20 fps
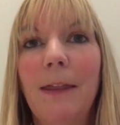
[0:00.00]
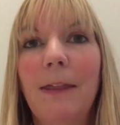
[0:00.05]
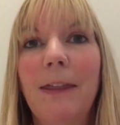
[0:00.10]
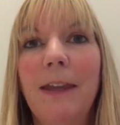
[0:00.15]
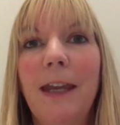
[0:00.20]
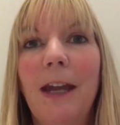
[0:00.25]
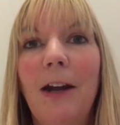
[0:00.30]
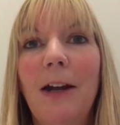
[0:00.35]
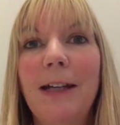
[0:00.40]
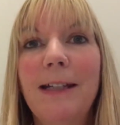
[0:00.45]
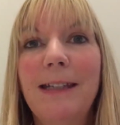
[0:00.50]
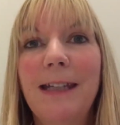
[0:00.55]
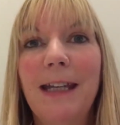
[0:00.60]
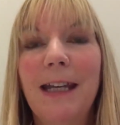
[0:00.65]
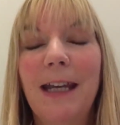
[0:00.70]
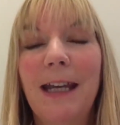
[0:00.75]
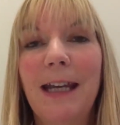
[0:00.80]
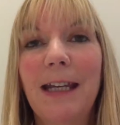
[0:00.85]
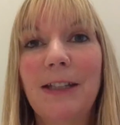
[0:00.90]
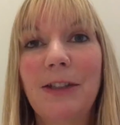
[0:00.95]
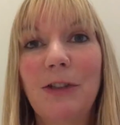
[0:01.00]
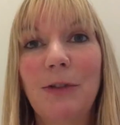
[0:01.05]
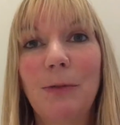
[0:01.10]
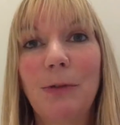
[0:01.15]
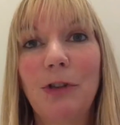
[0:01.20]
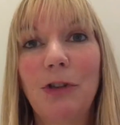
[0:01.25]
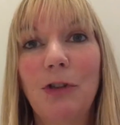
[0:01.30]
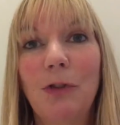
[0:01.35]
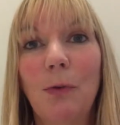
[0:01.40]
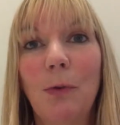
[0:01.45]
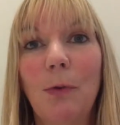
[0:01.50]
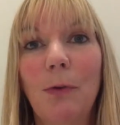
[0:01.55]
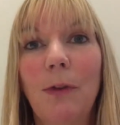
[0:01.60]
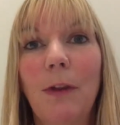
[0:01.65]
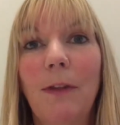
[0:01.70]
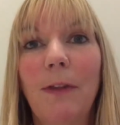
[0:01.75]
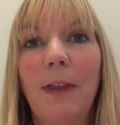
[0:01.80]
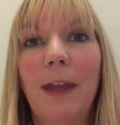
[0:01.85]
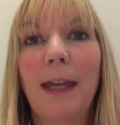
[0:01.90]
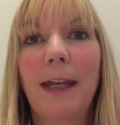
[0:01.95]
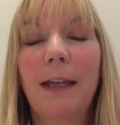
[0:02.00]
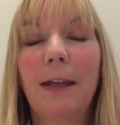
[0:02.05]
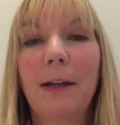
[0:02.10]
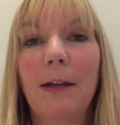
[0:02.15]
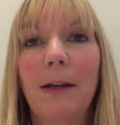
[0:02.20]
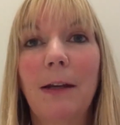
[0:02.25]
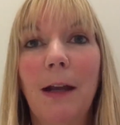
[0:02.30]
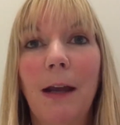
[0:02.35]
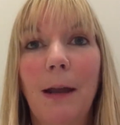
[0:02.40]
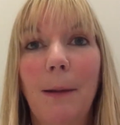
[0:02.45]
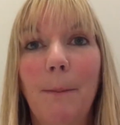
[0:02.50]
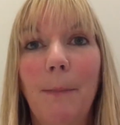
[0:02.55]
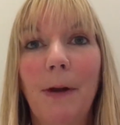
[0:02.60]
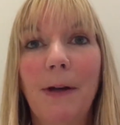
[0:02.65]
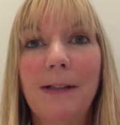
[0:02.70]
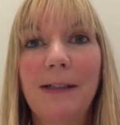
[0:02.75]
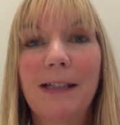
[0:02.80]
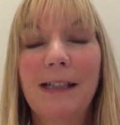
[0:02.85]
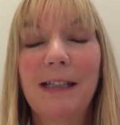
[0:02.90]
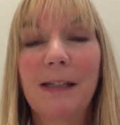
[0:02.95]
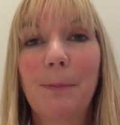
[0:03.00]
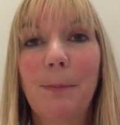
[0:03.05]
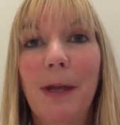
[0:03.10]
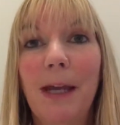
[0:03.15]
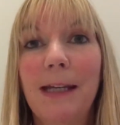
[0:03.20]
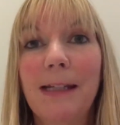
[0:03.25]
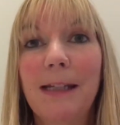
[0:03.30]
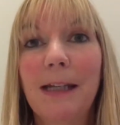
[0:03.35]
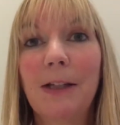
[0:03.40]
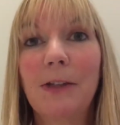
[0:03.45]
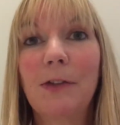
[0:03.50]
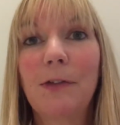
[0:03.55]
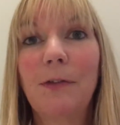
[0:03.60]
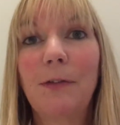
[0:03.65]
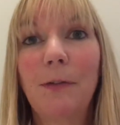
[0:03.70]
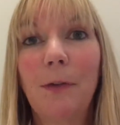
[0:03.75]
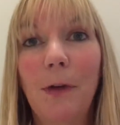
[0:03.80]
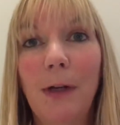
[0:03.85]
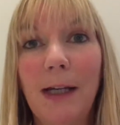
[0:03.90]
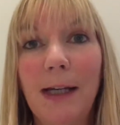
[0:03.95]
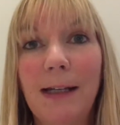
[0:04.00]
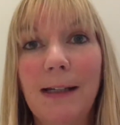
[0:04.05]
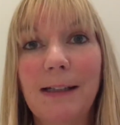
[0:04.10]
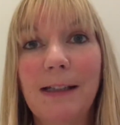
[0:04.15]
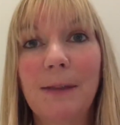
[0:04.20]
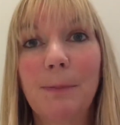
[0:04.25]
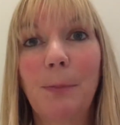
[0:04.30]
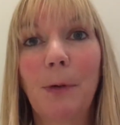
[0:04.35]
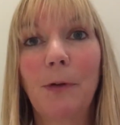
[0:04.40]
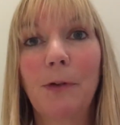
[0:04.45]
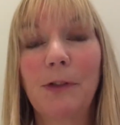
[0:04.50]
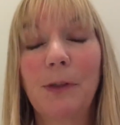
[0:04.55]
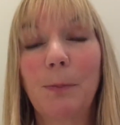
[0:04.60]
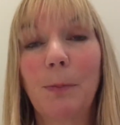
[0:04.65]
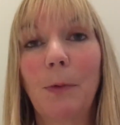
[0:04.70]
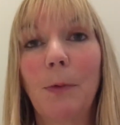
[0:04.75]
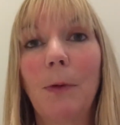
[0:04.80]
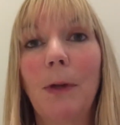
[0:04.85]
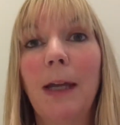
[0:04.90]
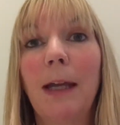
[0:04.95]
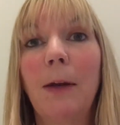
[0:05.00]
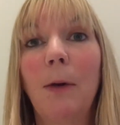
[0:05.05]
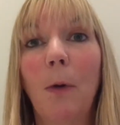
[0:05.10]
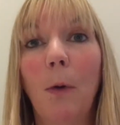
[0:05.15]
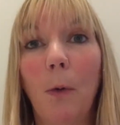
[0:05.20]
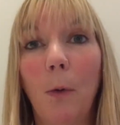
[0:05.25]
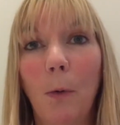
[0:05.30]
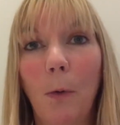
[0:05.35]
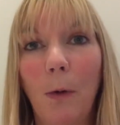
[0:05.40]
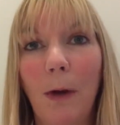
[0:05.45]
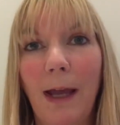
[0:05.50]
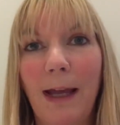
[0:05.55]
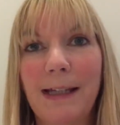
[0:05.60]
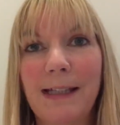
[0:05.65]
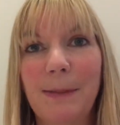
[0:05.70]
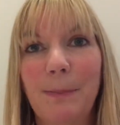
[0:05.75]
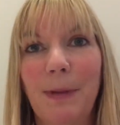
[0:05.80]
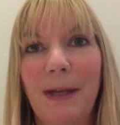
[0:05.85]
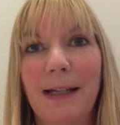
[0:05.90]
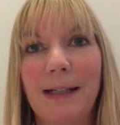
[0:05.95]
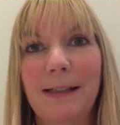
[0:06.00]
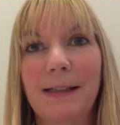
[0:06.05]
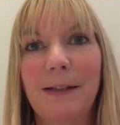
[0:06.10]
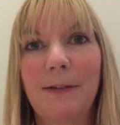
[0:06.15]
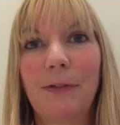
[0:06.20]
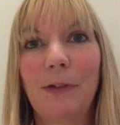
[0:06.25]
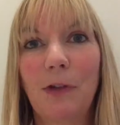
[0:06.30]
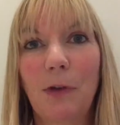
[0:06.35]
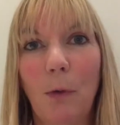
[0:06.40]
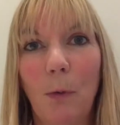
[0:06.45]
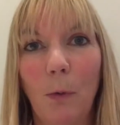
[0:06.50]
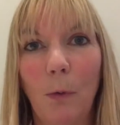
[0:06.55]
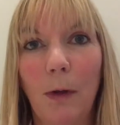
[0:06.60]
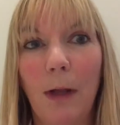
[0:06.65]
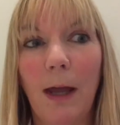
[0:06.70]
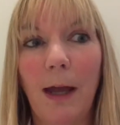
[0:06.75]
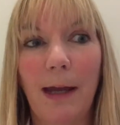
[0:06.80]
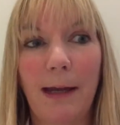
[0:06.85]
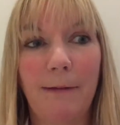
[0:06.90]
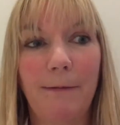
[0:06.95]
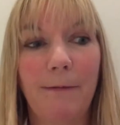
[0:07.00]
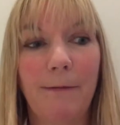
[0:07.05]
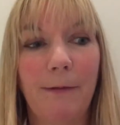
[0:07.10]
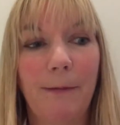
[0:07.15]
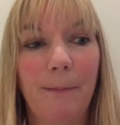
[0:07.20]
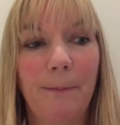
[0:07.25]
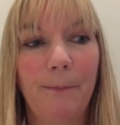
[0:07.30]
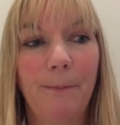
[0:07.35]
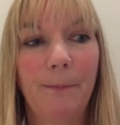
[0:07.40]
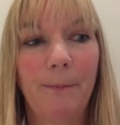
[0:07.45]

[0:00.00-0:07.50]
The idea is to ensure that they can participate as fully as possible in all aspects of school life.